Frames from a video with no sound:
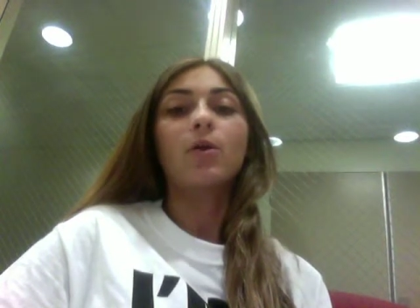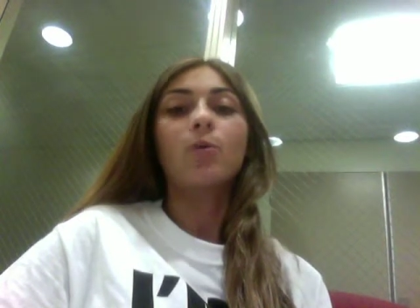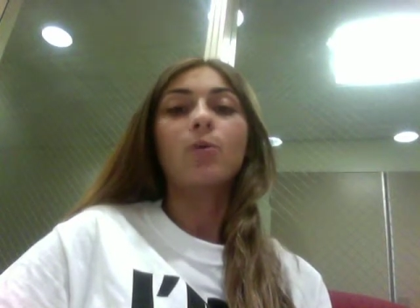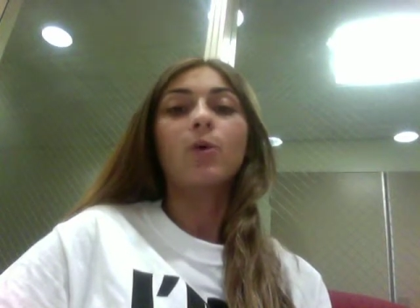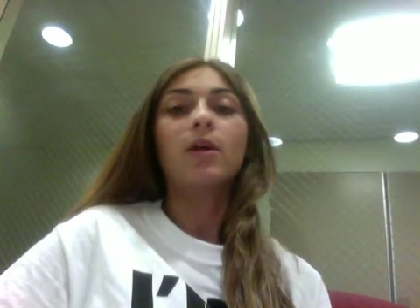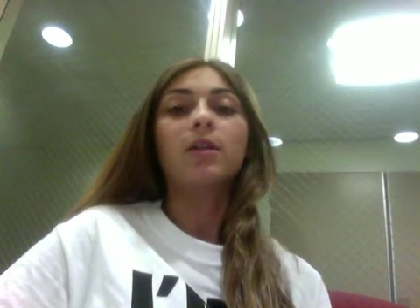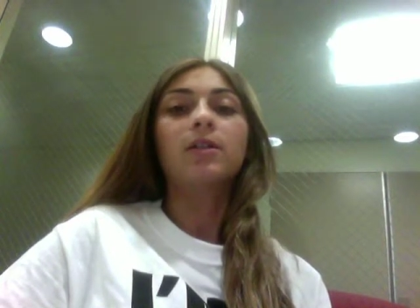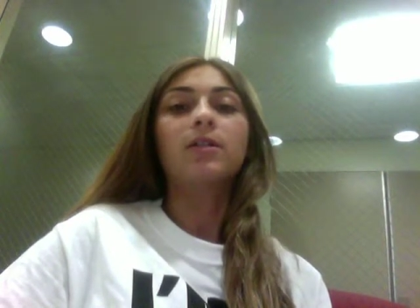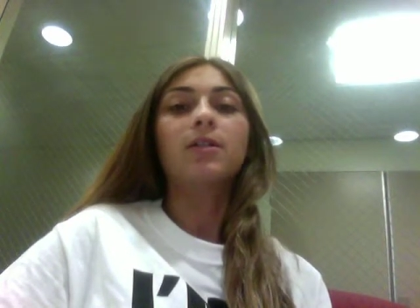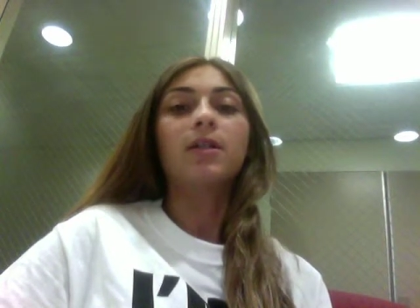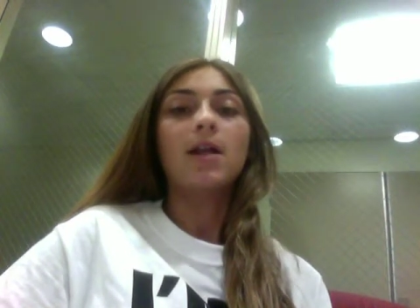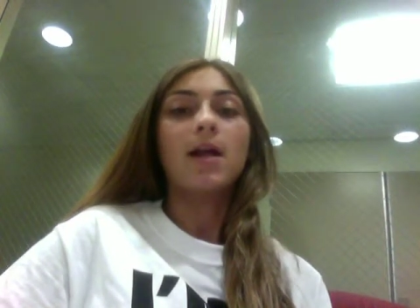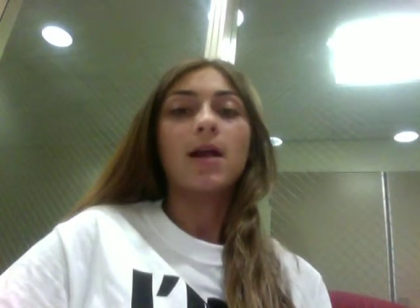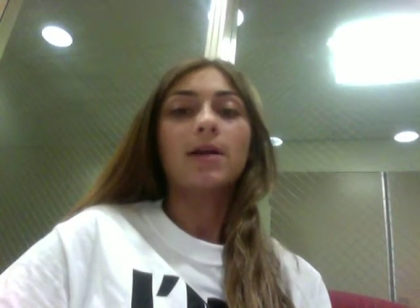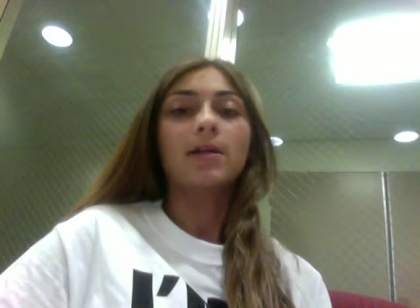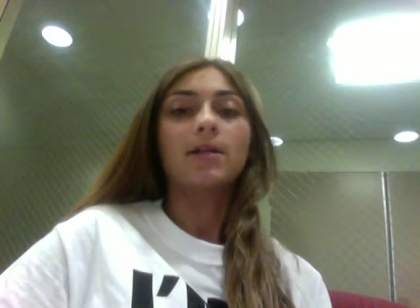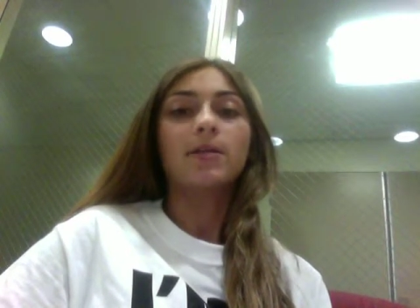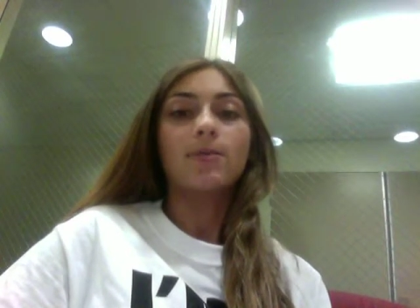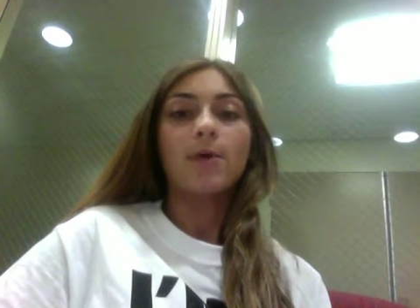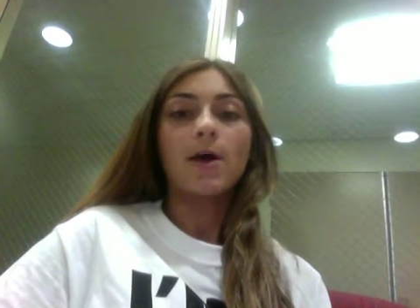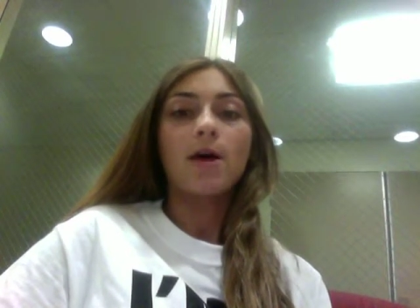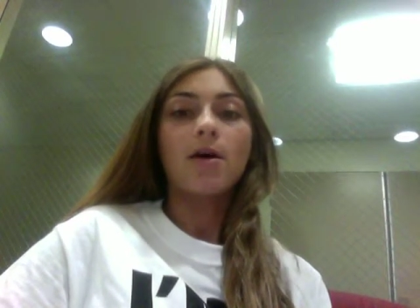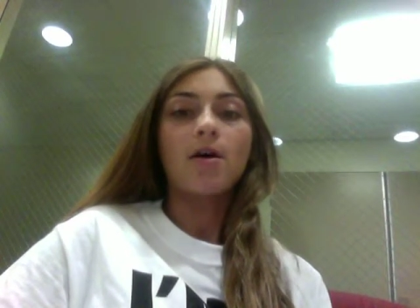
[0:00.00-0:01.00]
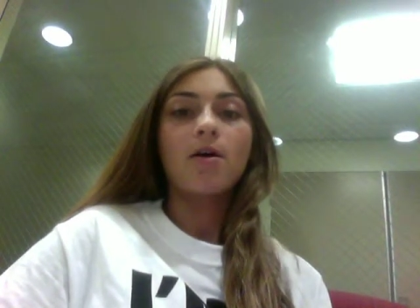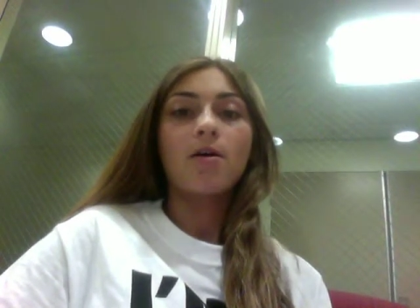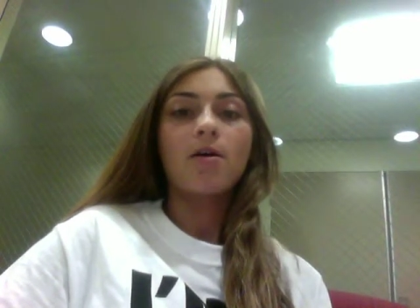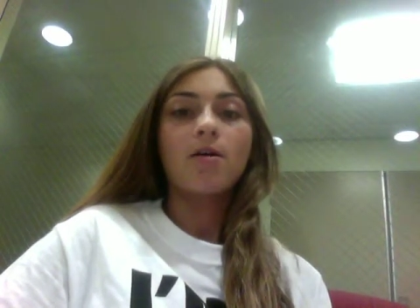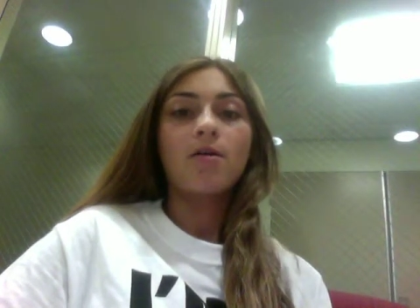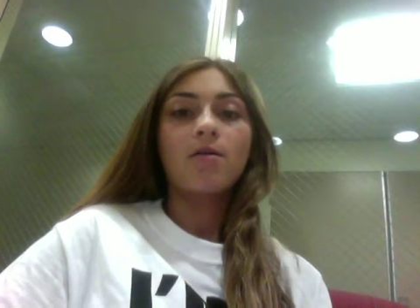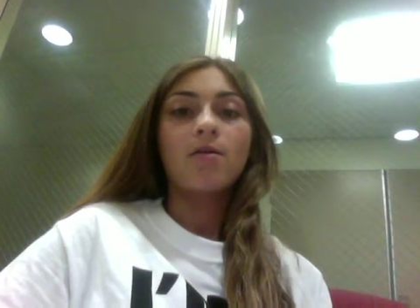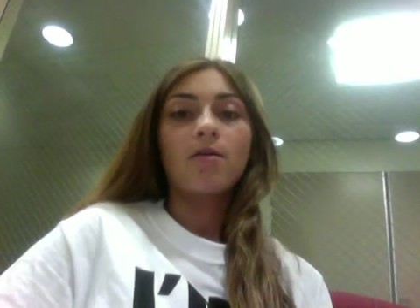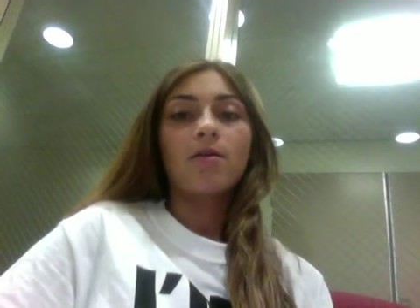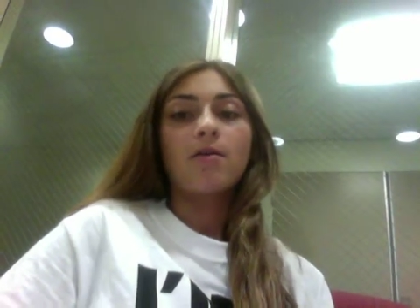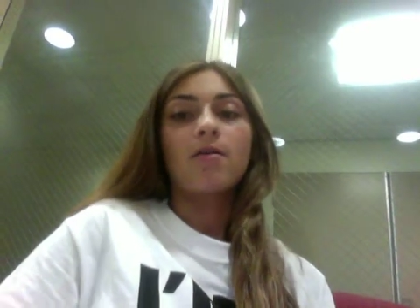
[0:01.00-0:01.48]
world today as well.
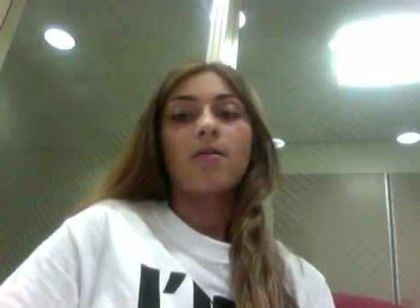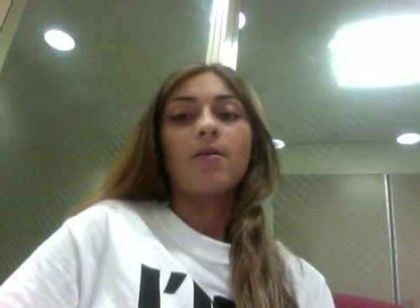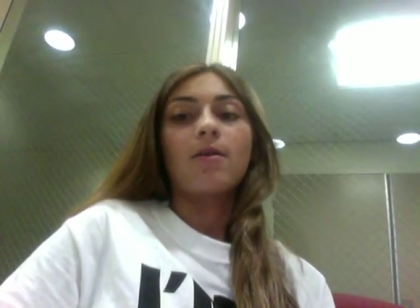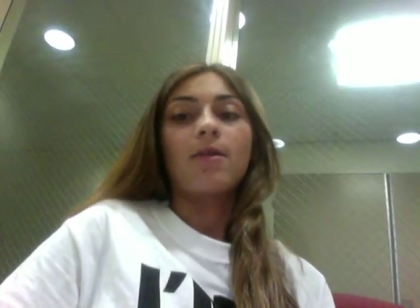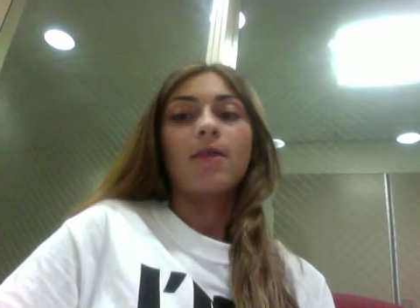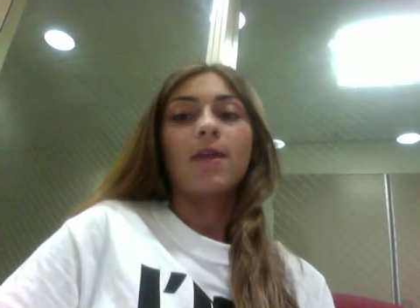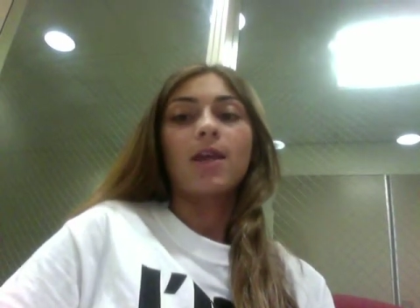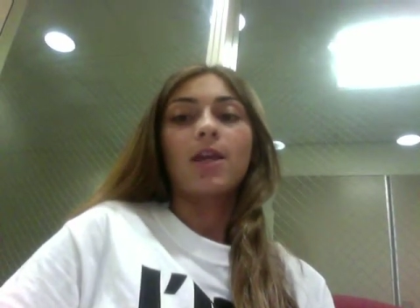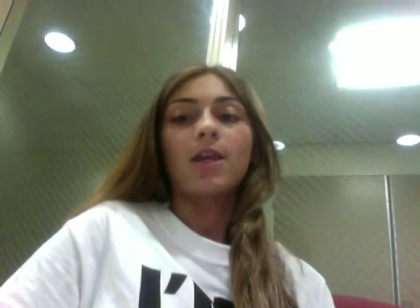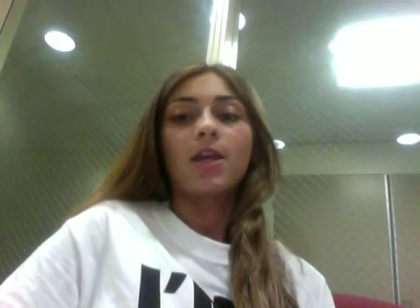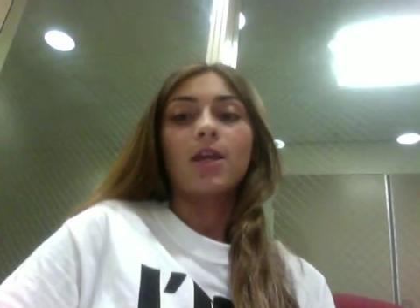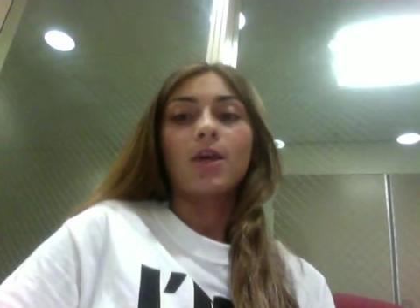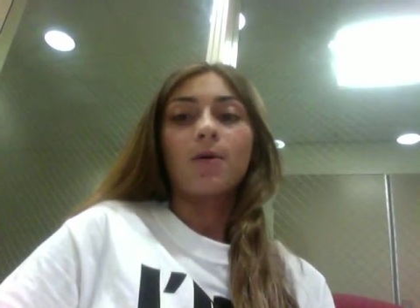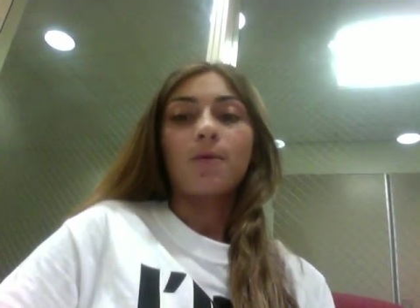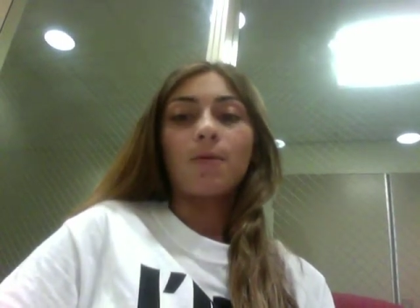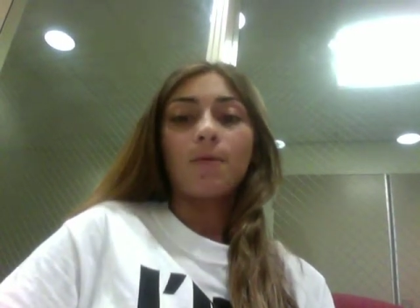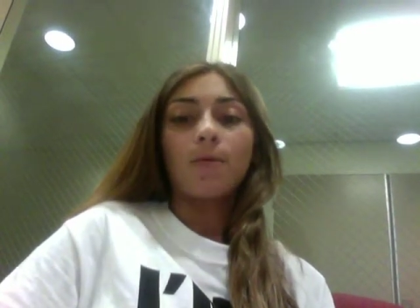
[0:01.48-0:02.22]
Thank you.